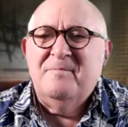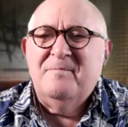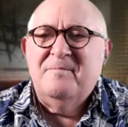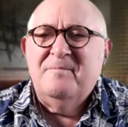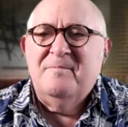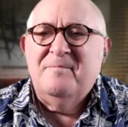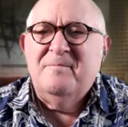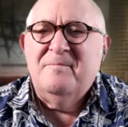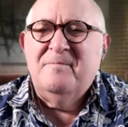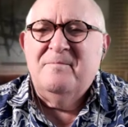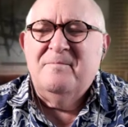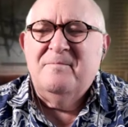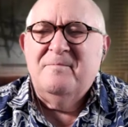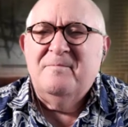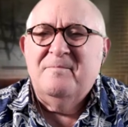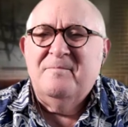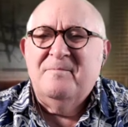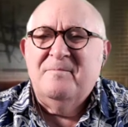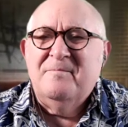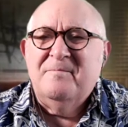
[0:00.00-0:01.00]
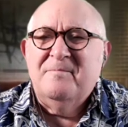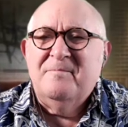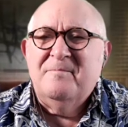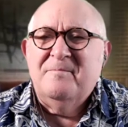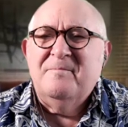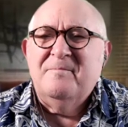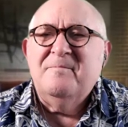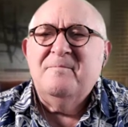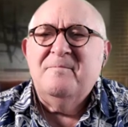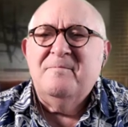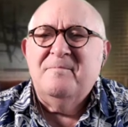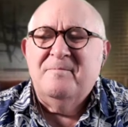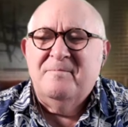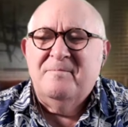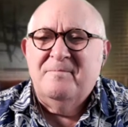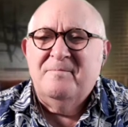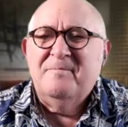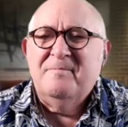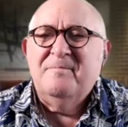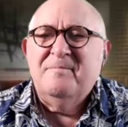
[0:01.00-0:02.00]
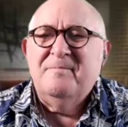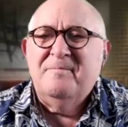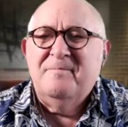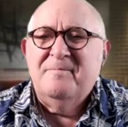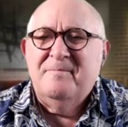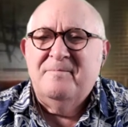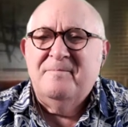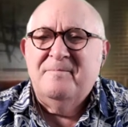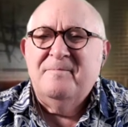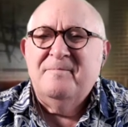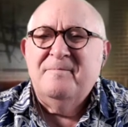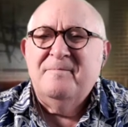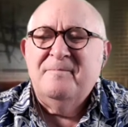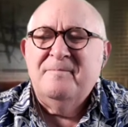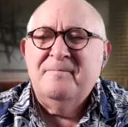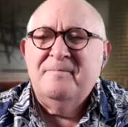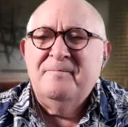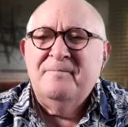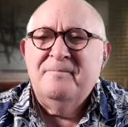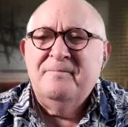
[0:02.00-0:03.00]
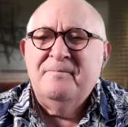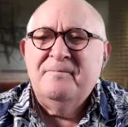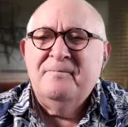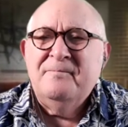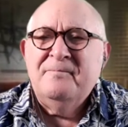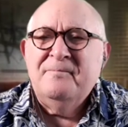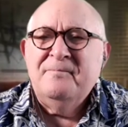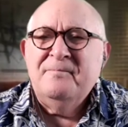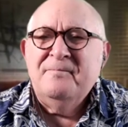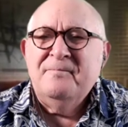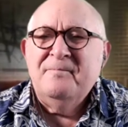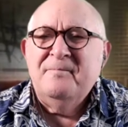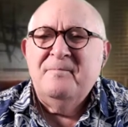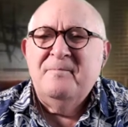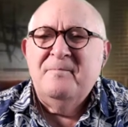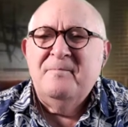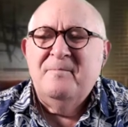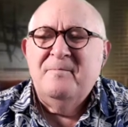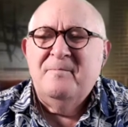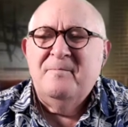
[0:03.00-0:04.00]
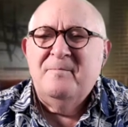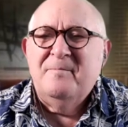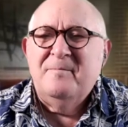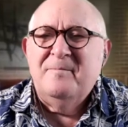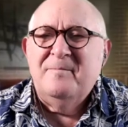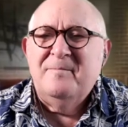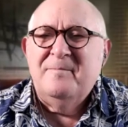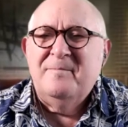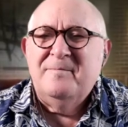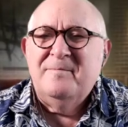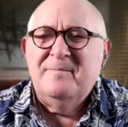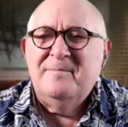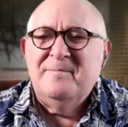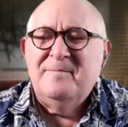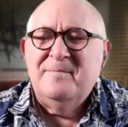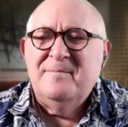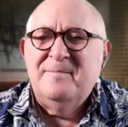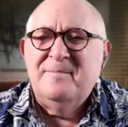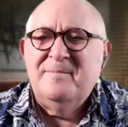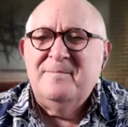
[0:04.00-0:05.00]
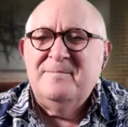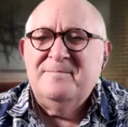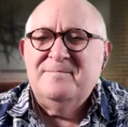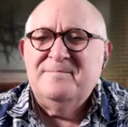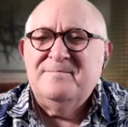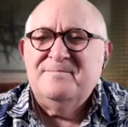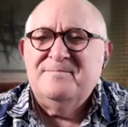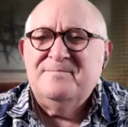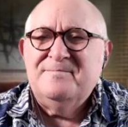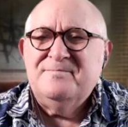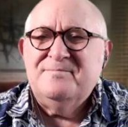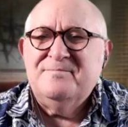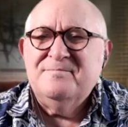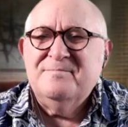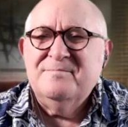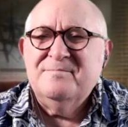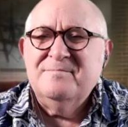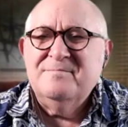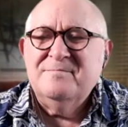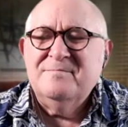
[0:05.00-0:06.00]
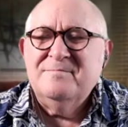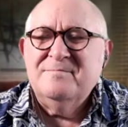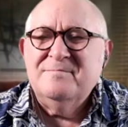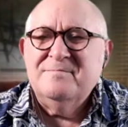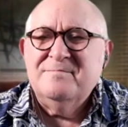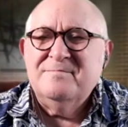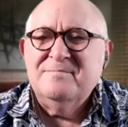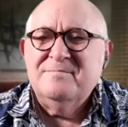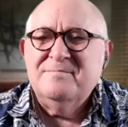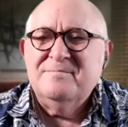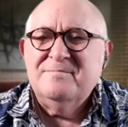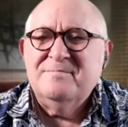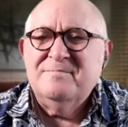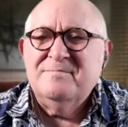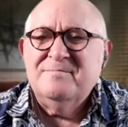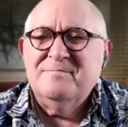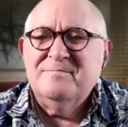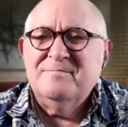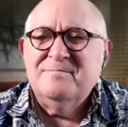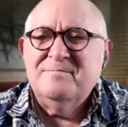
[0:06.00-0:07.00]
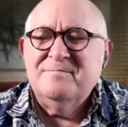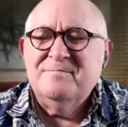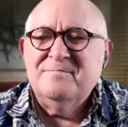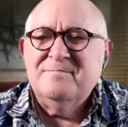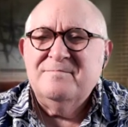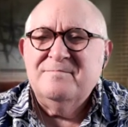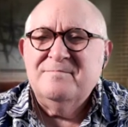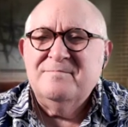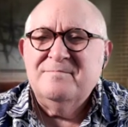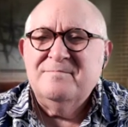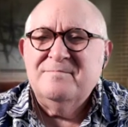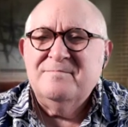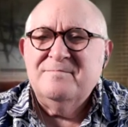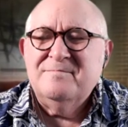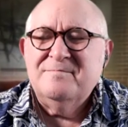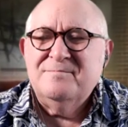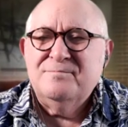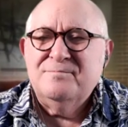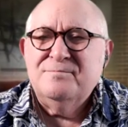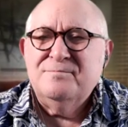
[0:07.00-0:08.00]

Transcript: No words are spoken by the person on screen.